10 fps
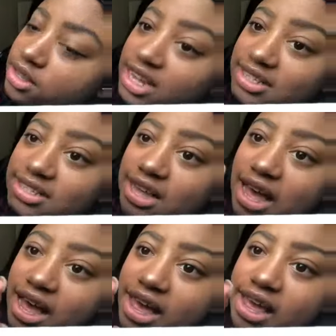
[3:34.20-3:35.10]
That's as
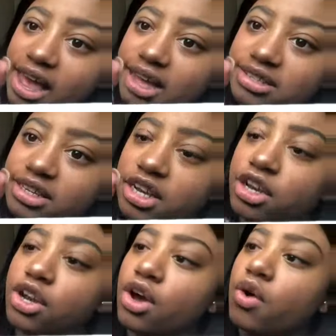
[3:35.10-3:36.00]
high as it
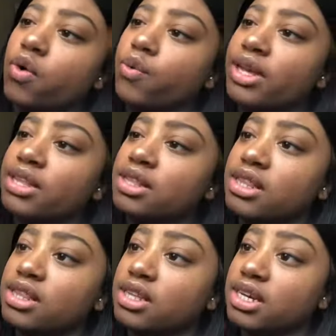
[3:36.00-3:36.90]
can go
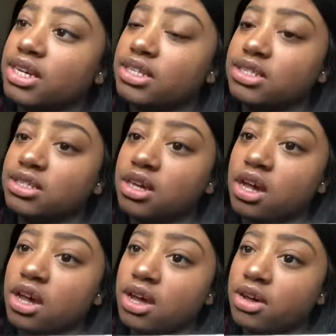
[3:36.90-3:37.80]
with this
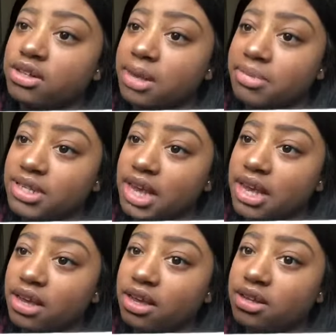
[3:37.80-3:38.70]
type of
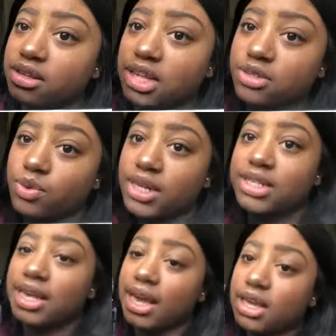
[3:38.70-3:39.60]
tank. That's what
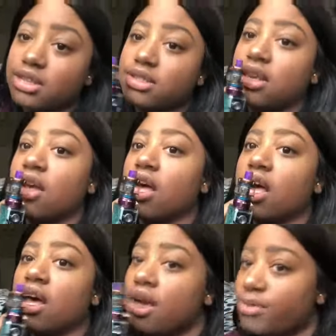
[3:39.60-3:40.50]
it takes.
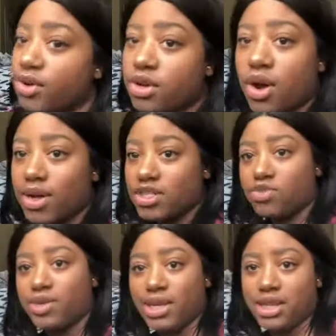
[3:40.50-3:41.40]
You can always
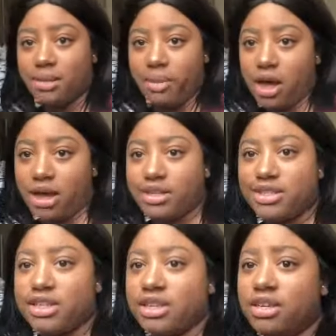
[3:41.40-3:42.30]
read the
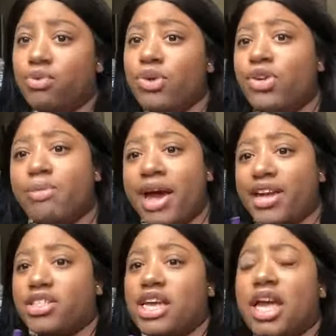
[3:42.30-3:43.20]
box when you buy
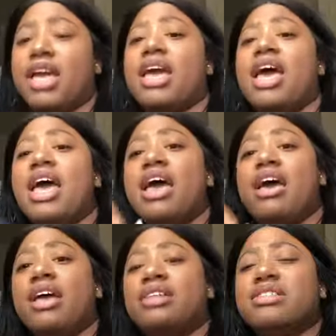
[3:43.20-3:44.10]
your tank
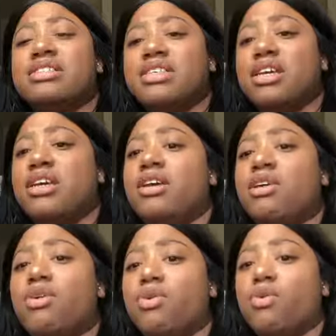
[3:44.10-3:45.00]
and see
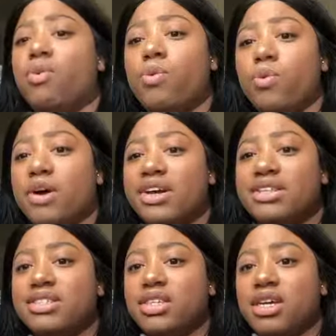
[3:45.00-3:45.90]

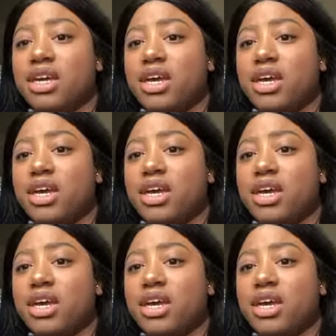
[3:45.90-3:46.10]
what